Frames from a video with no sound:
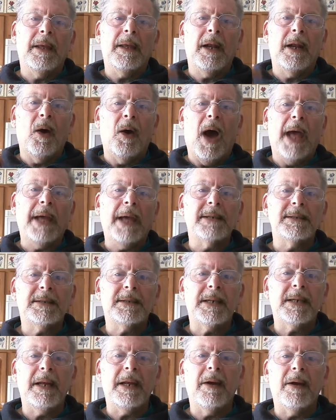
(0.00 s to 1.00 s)
I could
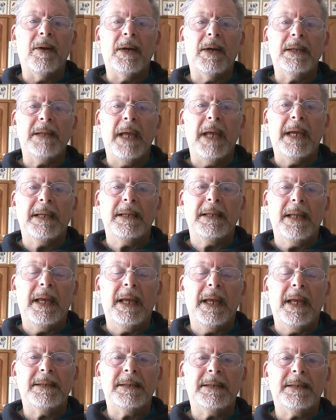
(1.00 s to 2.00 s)
sit here
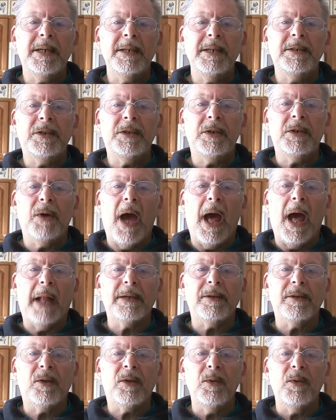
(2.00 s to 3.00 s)
and teach you how
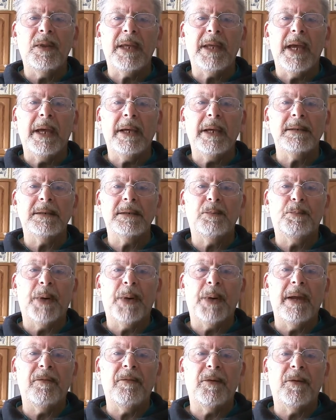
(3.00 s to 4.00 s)
to do things,
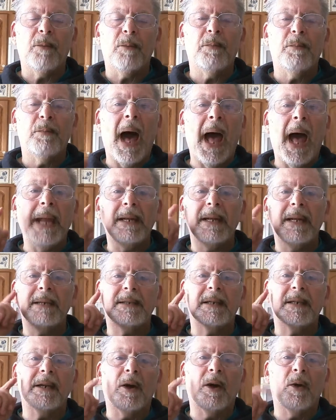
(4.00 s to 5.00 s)
but if your mind
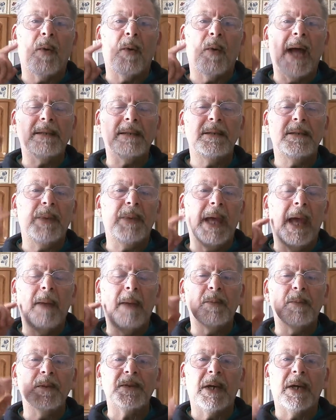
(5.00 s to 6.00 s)
isn't correct to be
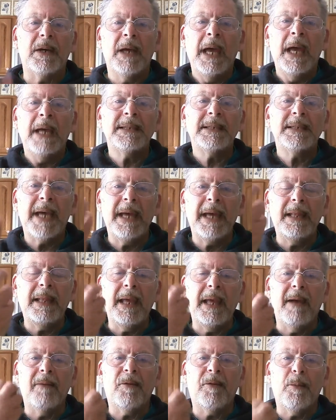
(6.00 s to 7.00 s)
able to take
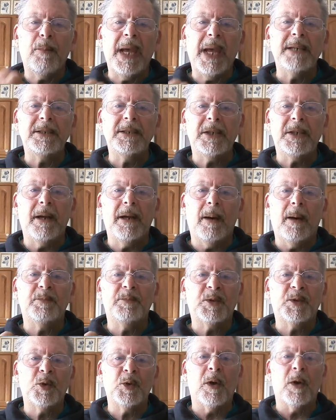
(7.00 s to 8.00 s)
the information,
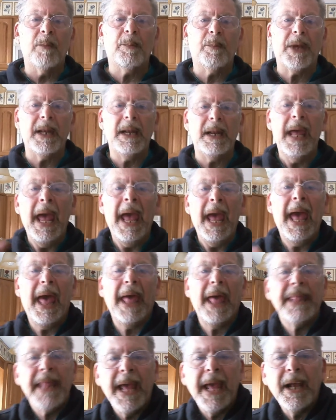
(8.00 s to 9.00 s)
absorb it,
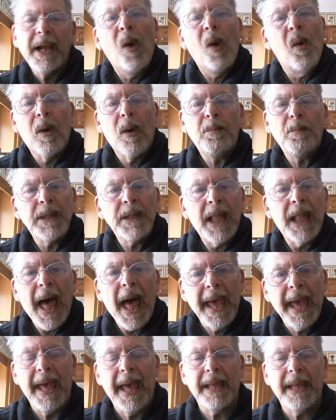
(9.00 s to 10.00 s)
and then go
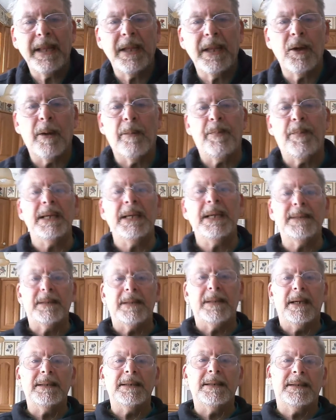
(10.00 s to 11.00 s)
apply it in your
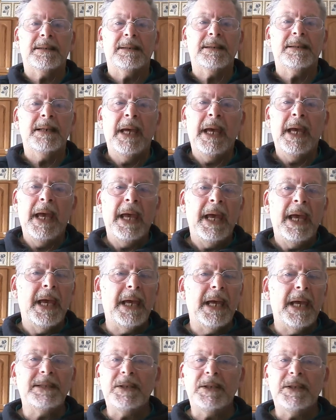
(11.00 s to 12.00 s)
business,
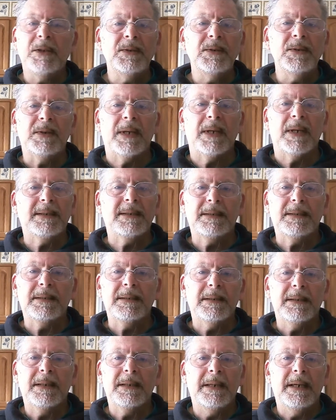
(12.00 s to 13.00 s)
it's
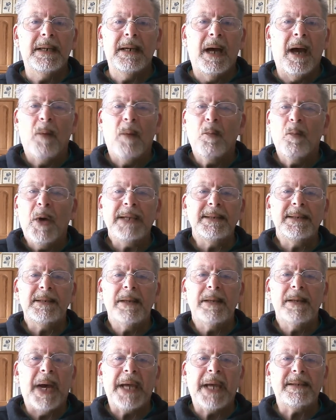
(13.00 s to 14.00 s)
useless. I'm
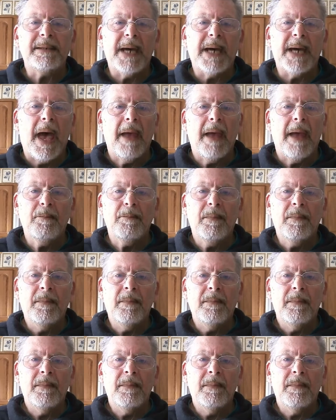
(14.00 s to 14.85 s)
wasting my time.